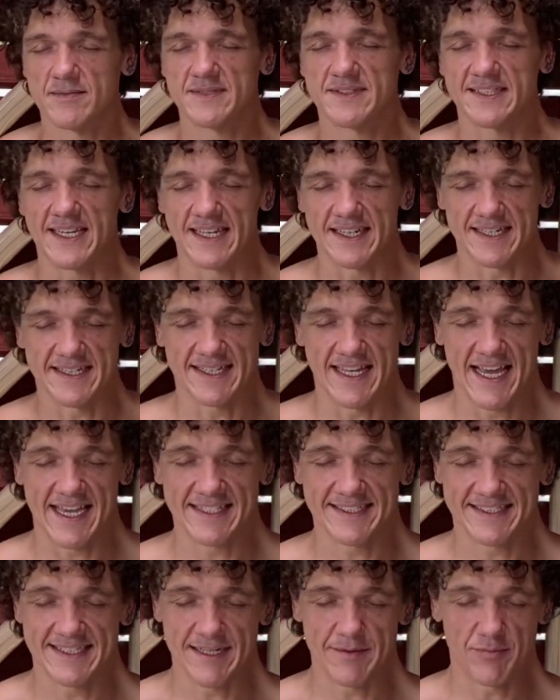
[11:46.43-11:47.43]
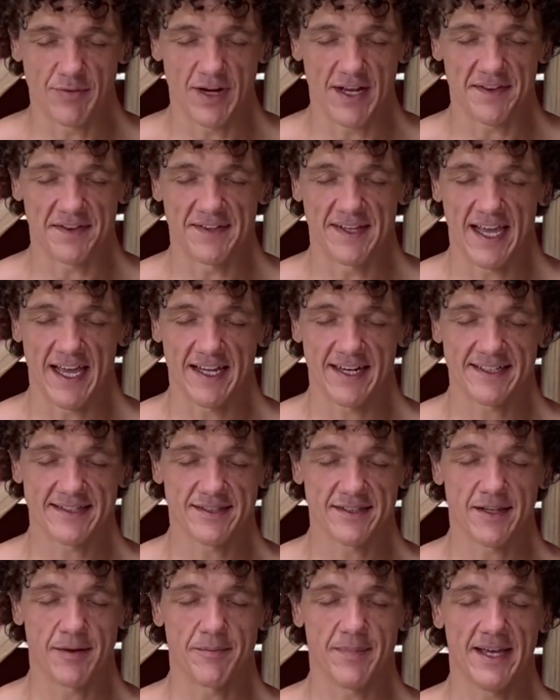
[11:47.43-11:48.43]
Take a nice deep breath down
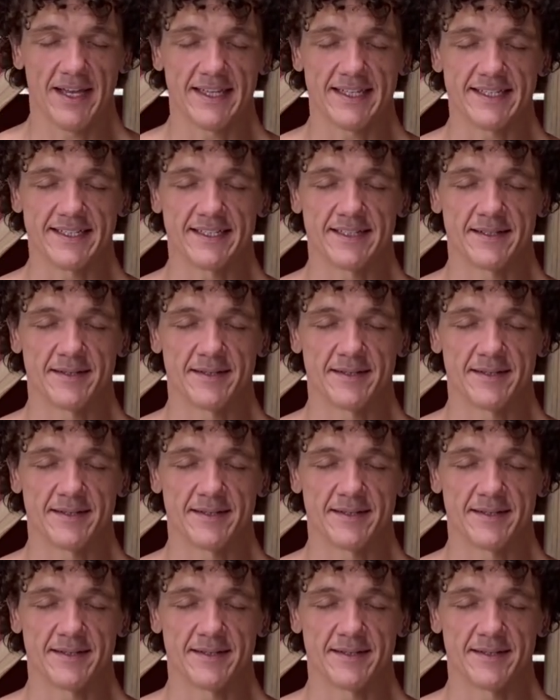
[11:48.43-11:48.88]
into the belly.